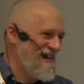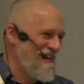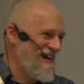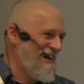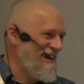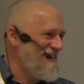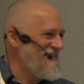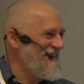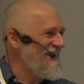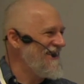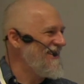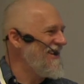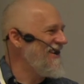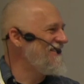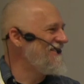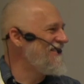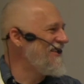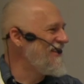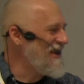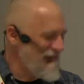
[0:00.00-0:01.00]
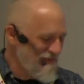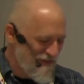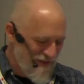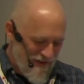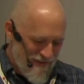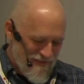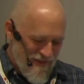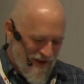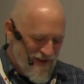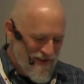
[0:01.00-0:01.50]
talking about. I really
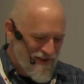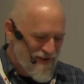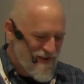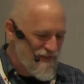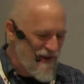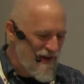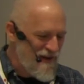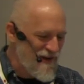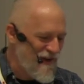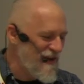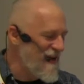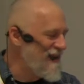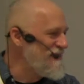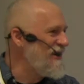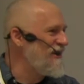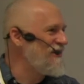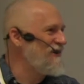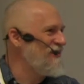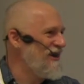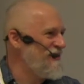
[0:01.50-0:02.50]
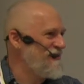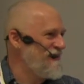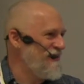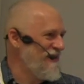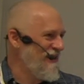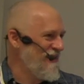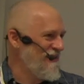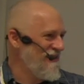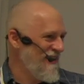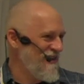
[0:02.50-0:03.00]
meant to be talking about graceful
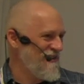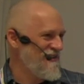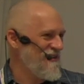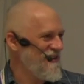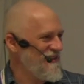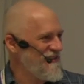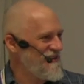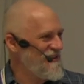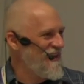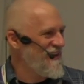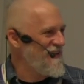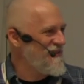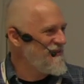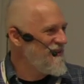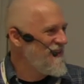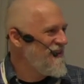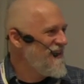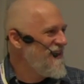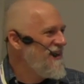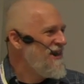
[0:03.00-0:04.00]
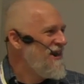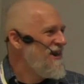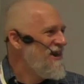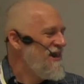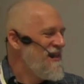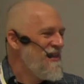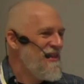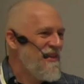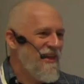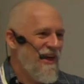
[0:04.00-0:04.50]
degradation instead.
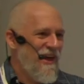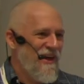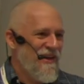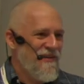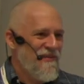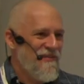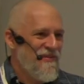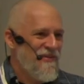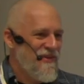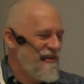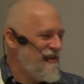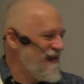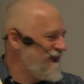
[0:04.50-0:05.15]
Um, the